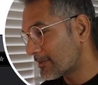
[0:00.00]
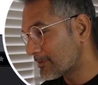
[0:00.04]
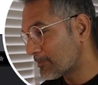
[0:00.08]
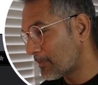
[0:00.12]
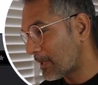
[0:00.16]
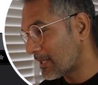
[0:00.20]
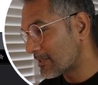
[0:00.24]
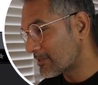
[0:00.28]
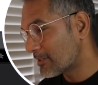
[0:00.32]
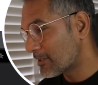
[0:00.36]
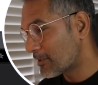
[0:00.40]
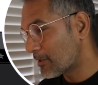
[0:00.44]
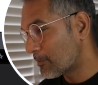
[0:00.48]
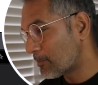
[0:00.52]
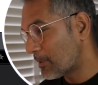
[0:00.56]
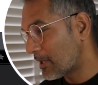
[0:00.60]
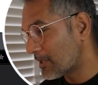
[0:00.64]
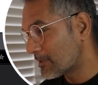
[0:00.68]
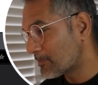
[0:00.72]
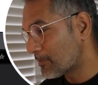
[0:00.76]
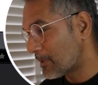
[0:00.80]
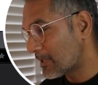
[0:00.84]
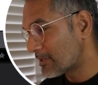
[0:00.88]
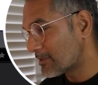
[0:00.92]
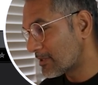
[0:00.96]
Back to the
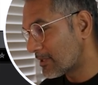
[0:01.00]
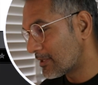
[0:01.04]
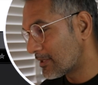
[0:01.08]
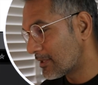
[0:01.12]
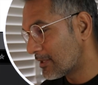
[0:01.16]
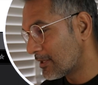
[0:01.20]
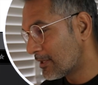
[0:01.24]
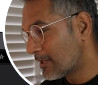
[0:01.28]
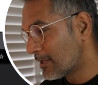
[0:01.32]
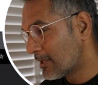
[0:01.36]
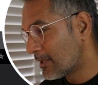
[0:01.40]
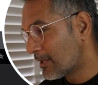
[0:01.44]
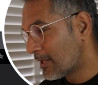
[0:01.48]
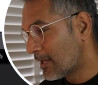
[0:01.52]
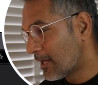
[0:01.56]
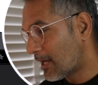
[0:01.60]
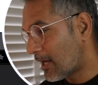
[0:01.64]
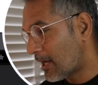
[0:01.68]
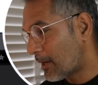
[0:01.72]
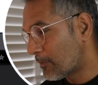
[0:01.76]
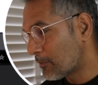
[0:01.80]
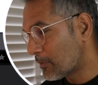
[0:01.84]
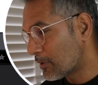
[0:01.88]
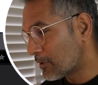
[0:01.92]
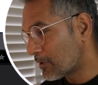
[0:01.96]
plus button,
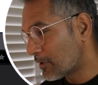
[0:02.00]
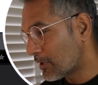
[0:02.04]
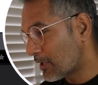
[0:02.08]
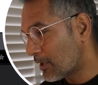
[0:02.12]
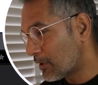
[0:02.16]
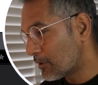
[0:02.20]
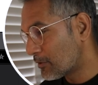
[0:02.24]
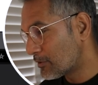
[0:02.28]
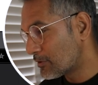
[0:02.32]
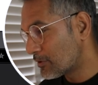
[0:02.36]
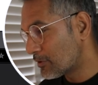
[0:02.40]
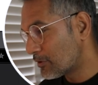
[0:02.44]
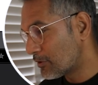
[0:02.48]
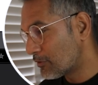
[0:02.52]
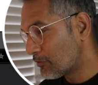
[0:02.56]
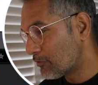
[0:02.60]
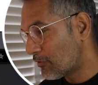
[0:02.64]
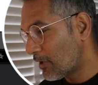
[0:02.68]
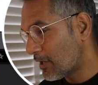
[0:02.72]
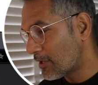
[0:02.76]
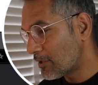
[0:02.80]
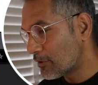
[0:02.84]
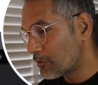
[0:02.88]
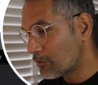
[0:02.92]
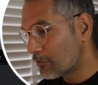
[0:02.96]
I'm going to go to
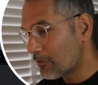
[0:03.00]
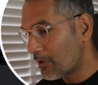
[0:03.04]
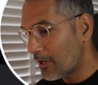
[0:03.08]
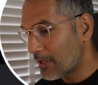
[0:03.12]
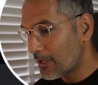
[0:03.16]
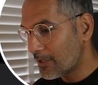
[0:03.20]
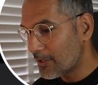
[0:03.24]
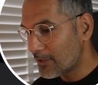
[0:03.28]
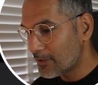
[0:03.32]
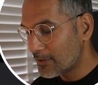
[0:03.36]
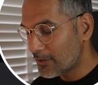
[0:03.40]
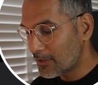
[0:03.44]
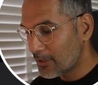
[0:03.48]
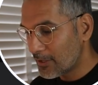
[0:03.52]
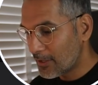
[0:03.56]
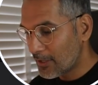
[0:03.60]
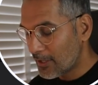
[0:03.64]
radial gradient,